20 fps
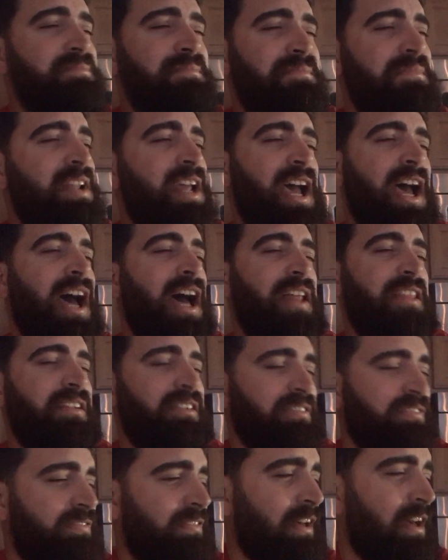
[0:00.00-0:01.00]
Nah,
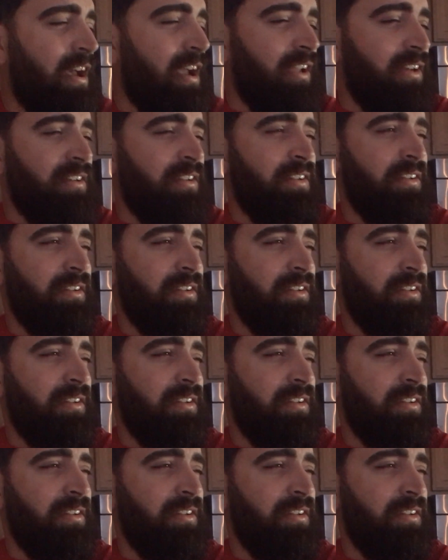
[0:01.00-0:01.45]
they're fine.